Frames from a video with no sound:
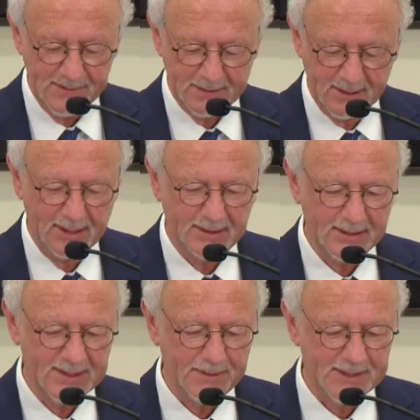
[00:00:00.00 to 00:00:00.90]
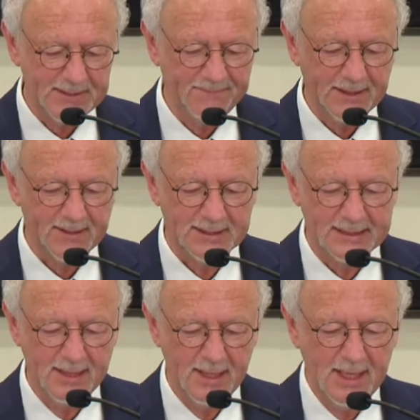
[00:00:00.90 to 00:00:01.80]
targeting specifically
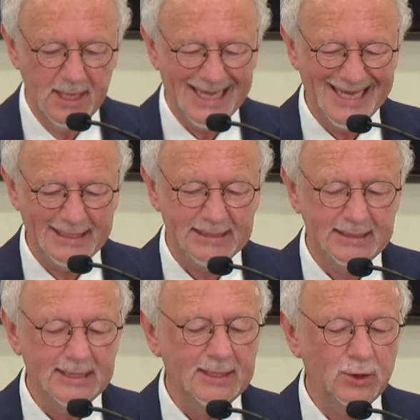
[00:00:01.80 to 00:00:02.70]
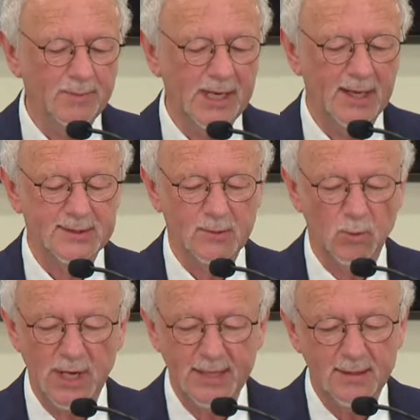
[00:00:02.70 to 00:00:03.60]
in a dehumanizing
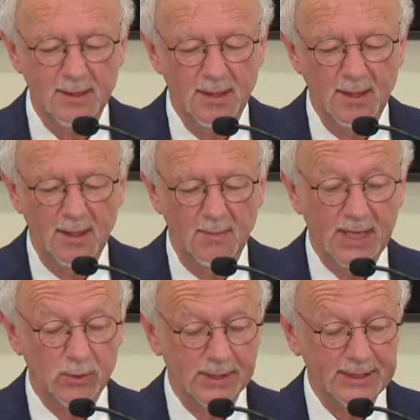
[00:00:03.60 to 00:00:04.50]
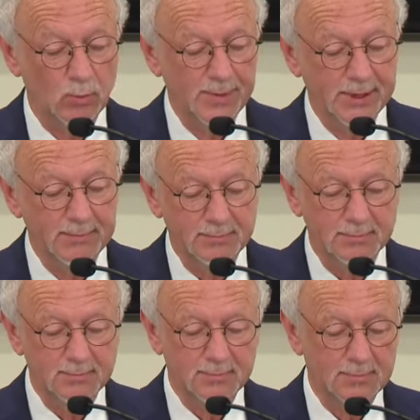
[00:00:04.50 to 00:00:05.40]
way minority women.
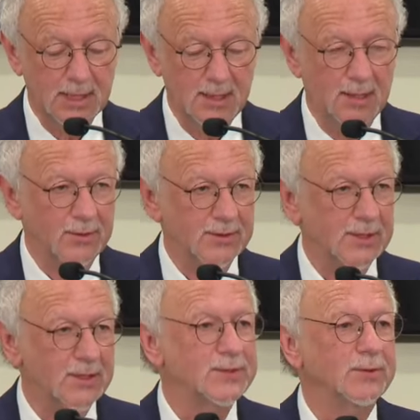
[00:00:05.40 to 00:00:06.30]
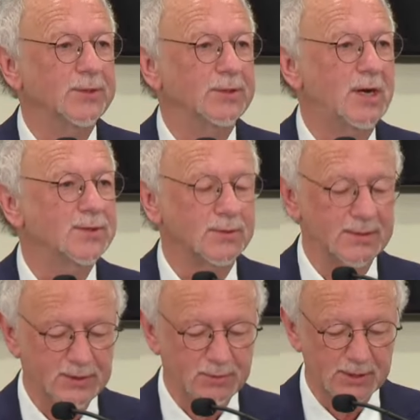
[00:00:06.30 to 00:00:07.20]
There's also the loss or
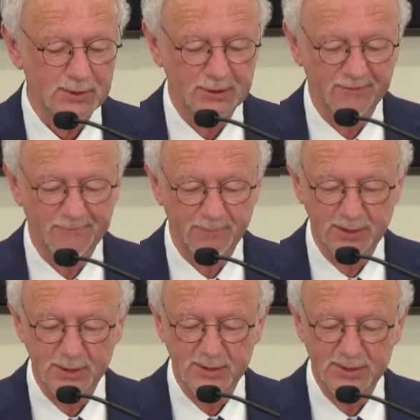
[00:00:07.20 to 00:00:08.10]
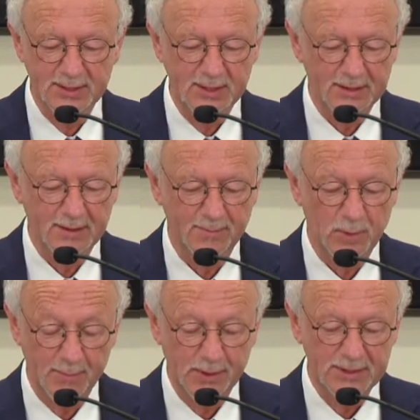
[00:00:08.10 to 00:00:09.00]
destruction of religious and
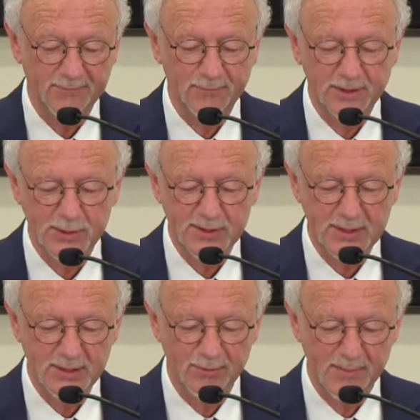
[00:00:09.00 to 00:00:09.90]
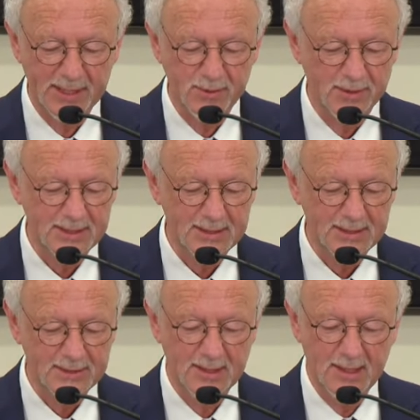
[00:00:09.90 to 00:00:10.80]
property of religious and other
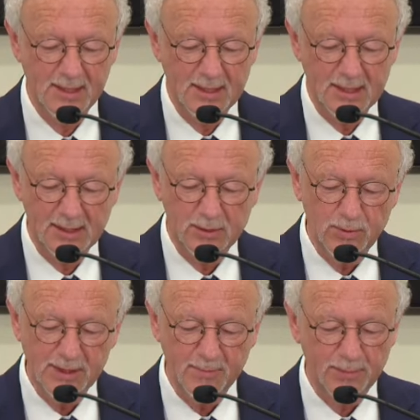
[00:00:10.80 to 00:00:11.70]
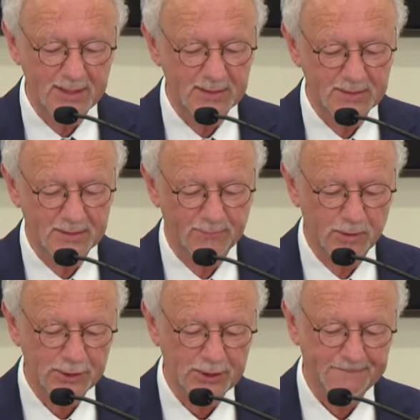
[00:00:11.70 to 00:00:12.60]
minorities, including places of
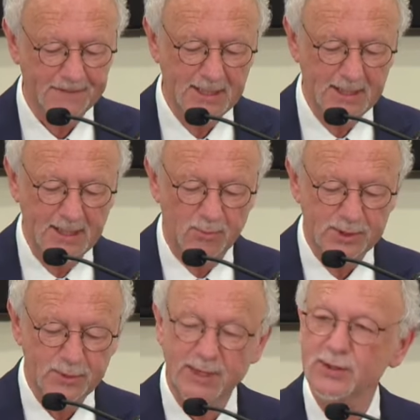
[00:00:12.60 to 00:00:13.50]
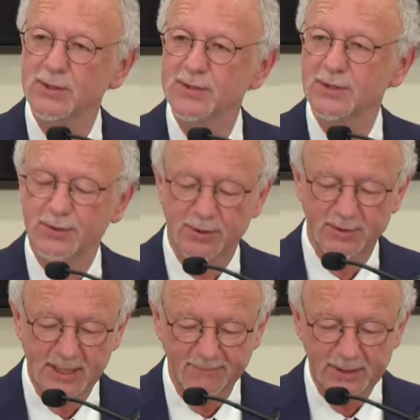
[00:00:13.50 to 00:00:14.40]
worship, restrictions on their
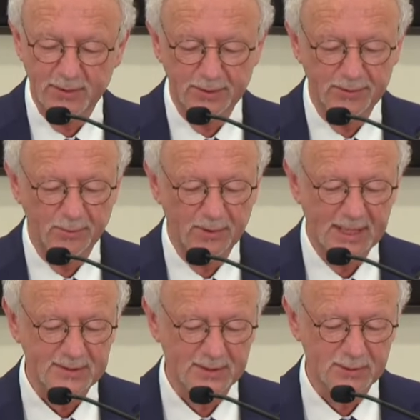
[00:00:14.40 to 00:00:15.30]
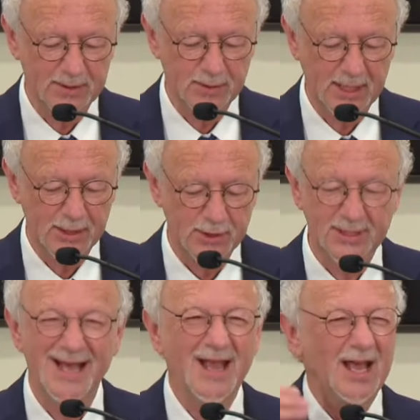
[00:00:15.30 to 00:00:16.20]
livelihood or access to education,
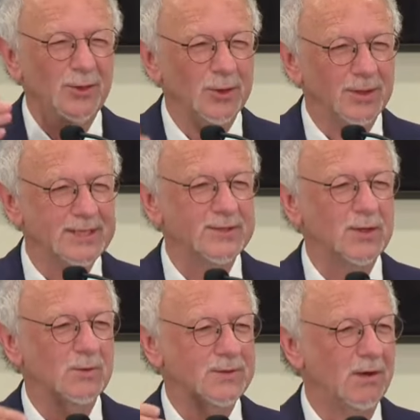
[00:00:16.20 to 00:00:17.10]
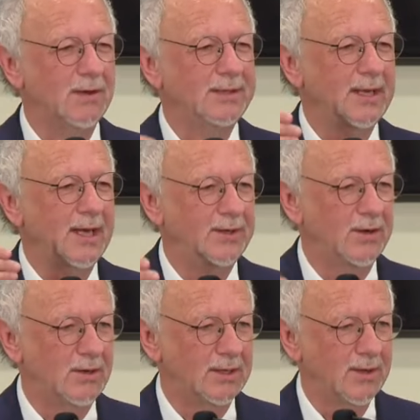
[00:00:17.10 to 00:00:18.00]
and the list goes on and
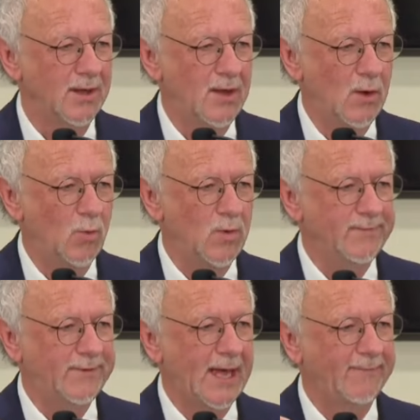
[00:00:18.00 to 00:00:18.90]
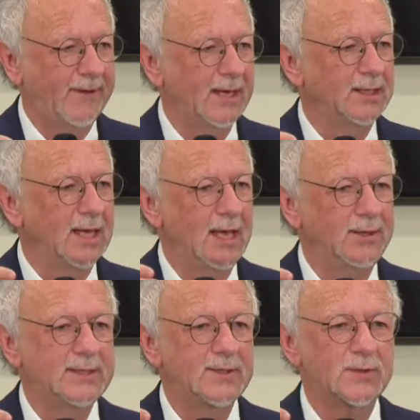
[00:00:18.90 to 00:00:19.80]
on. We have had an
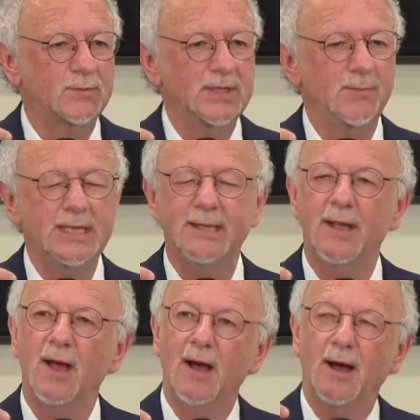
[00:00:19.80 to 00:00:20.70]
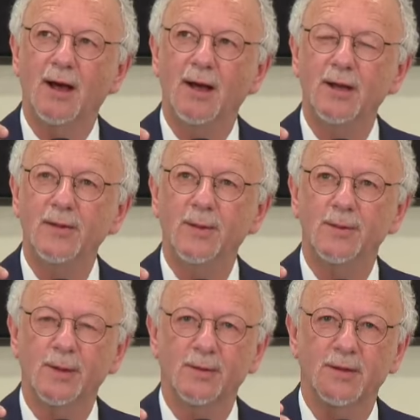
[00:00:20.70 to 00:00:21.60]
extremely high
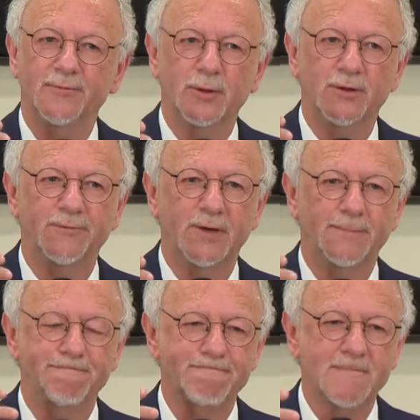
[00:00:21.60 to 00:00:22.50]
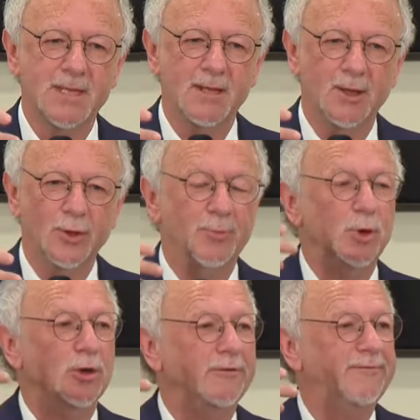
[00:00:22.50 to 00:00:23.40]
level of number
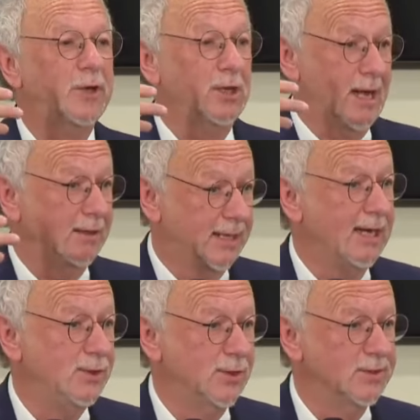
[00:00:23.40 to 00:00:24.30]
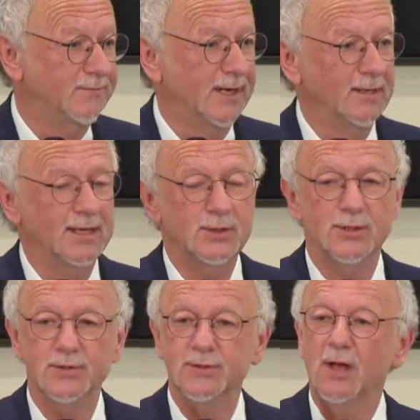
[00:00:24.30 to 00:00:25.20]
of allegations of
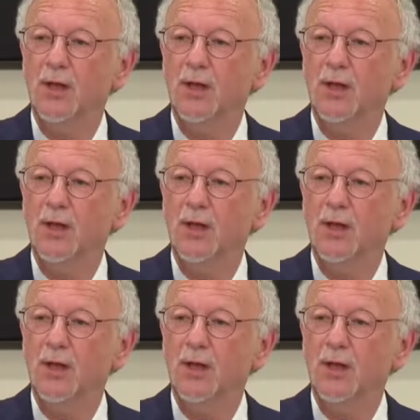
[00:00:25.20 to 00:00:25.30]
violations